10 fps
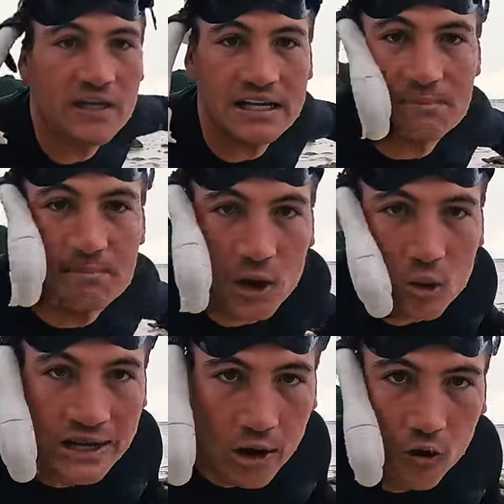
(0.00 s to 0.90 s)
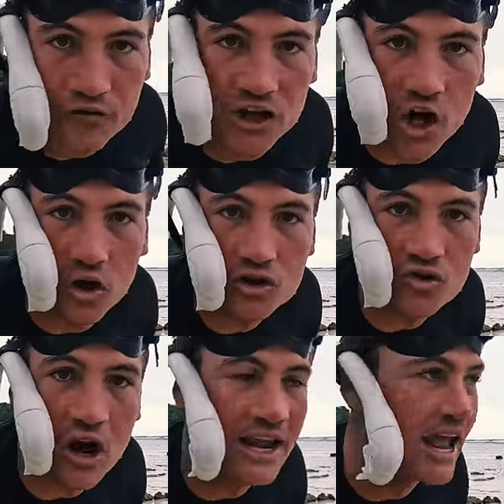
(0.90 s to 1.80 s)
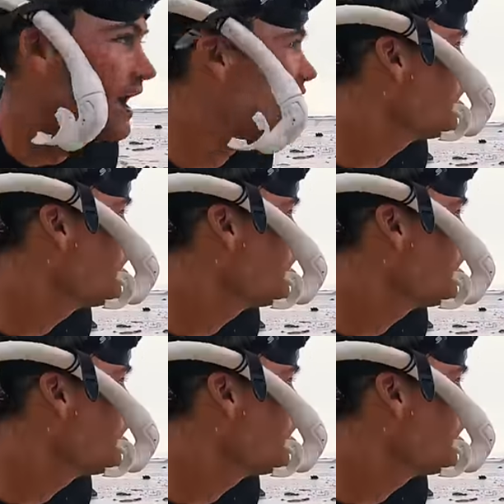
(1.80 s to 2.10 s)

that's building off the coast right now.